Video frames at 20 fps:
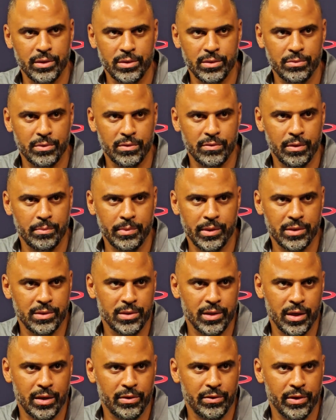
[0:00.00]
He's one of our best
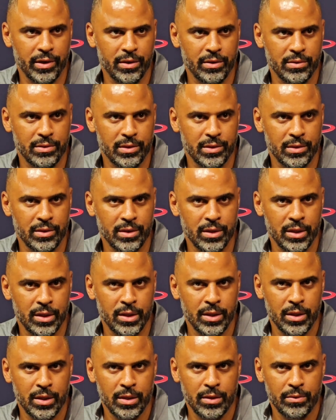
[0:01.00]
shot creators. And
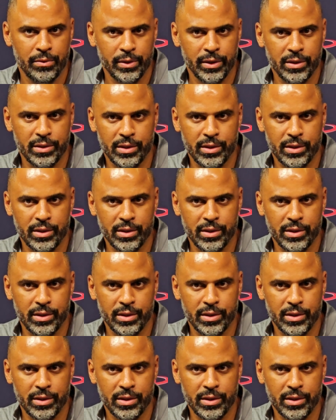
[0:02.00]
when